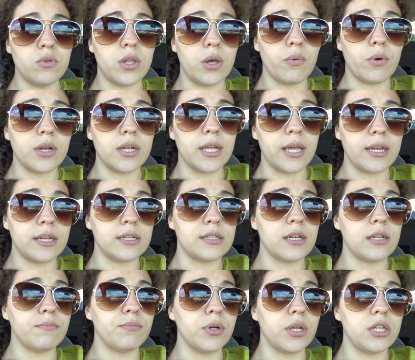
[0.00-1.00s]
They want to get it
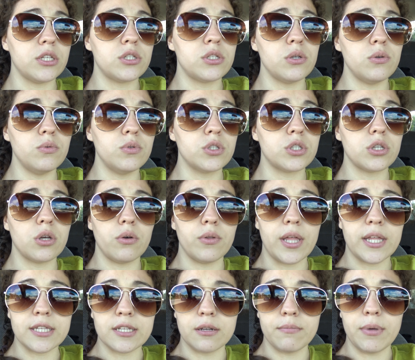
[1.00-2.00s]
done pretty soon, so
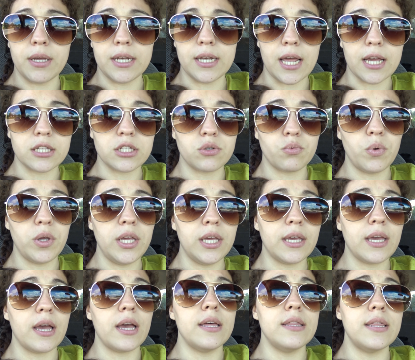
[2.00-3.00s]
that's going to be next
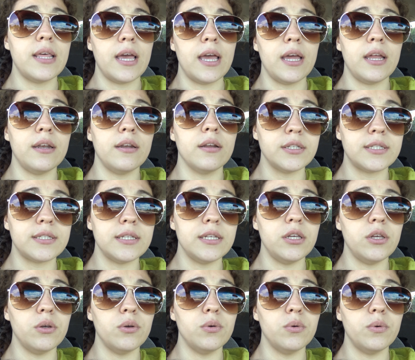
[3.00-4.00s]
week, and then we'll
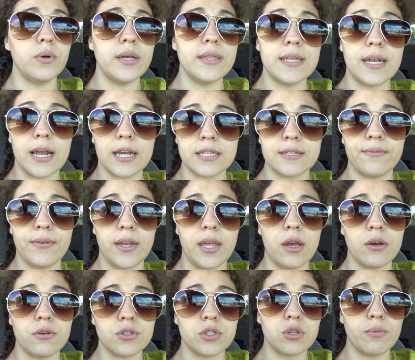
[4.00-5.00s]
see you in the next
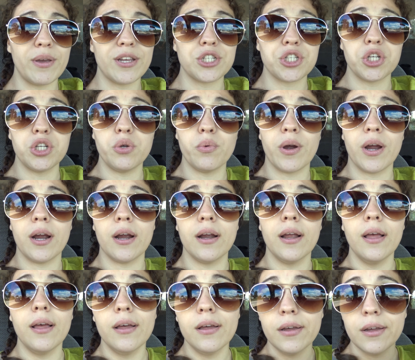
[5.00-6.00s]
video. So make sure you are
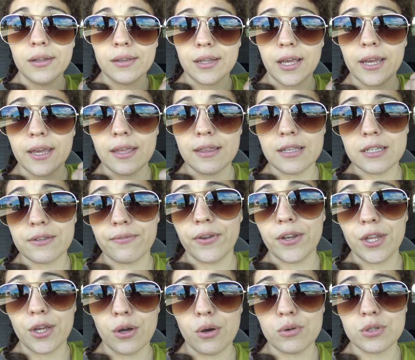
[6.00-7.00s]
liking this
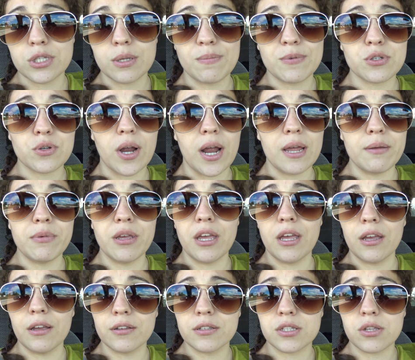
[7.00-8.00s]
video,
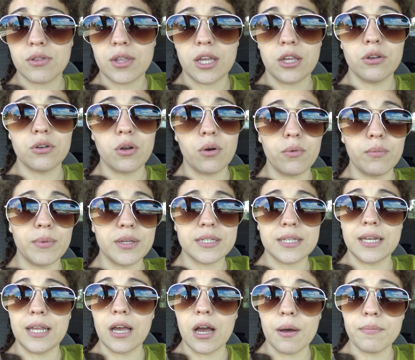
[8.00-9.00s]
subscribing, so that you don't
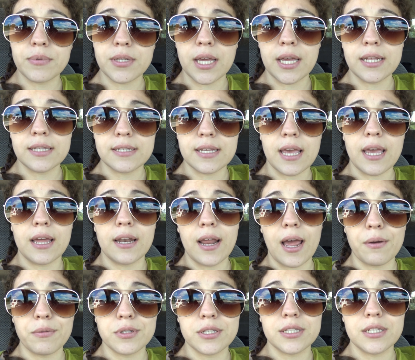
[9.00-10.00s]
miss any updates, and
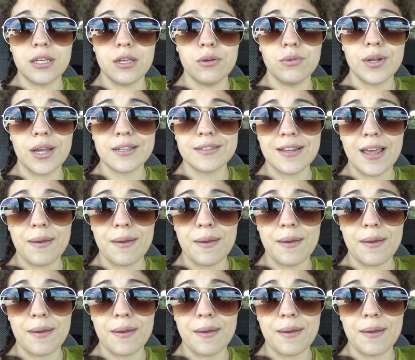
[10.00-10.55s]
I will see you next